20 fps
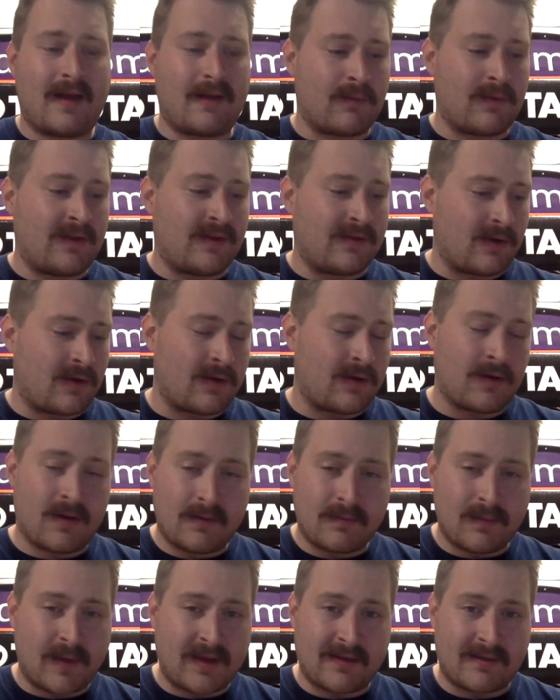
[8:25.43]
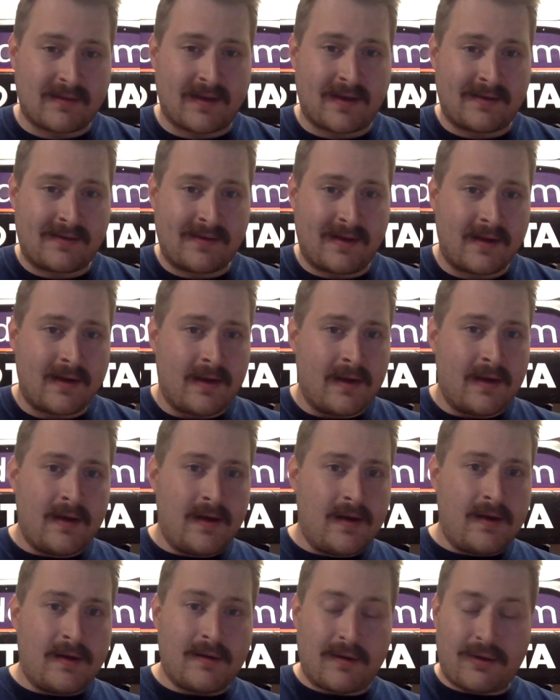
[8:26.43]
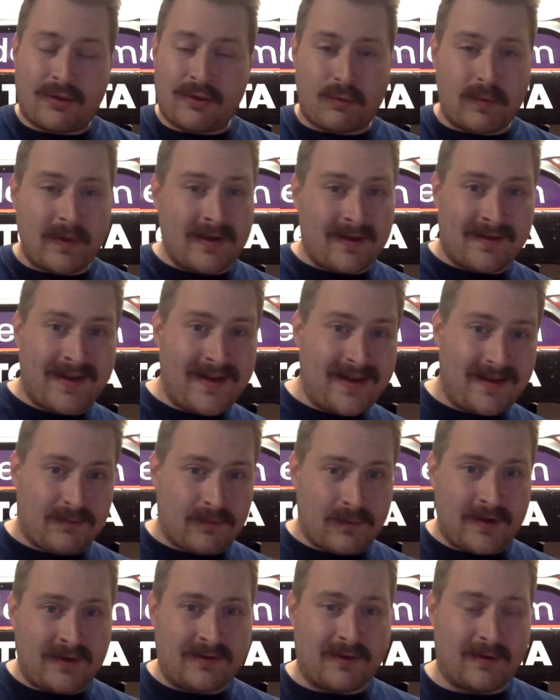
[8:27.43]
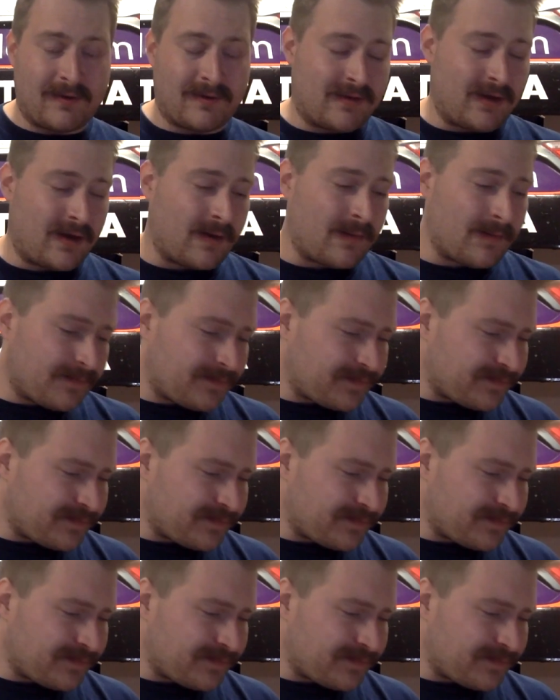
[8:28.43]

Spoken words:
restart on, because like I said, you had 3 late restarts there.